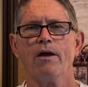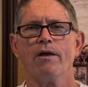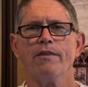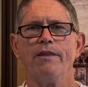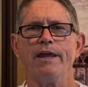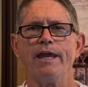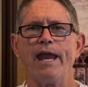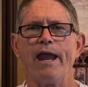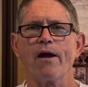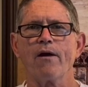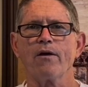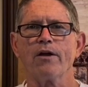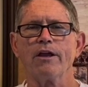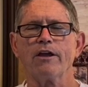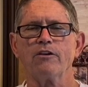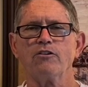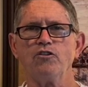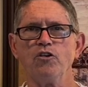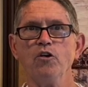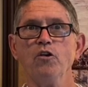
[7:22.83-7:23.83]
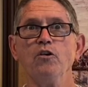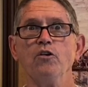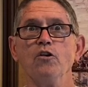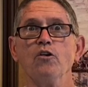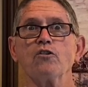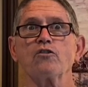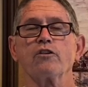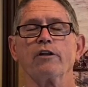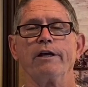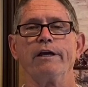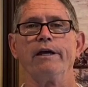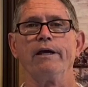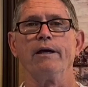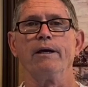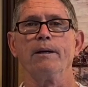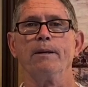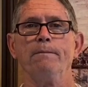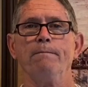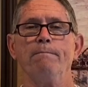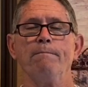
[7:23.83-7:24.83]
the area, usually
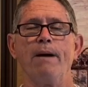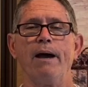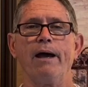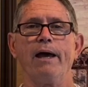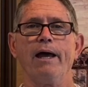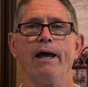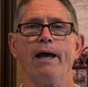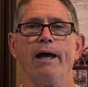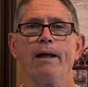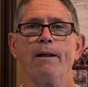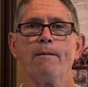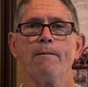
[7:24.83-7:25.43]
a